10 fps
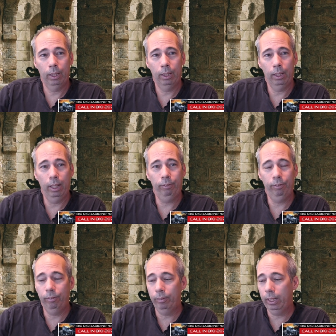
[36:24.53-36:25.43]
if
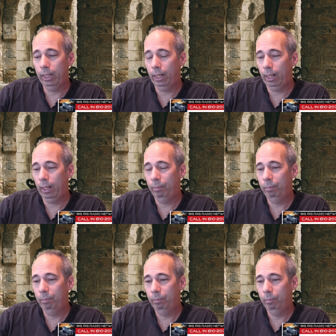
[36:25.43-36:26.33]
the uh,
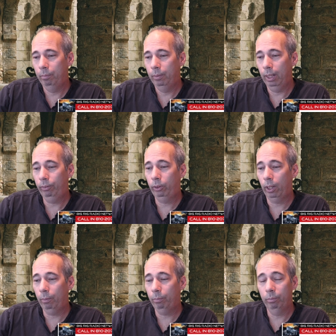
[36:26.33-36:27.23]
if
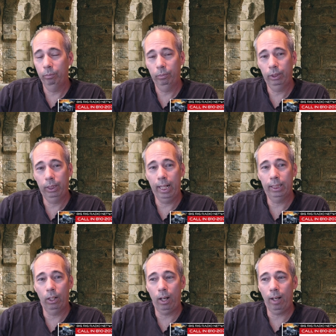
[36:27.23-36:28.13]
Trump stays
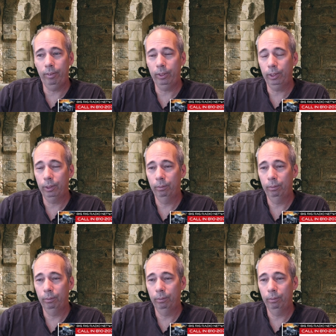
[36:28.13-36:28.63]
in office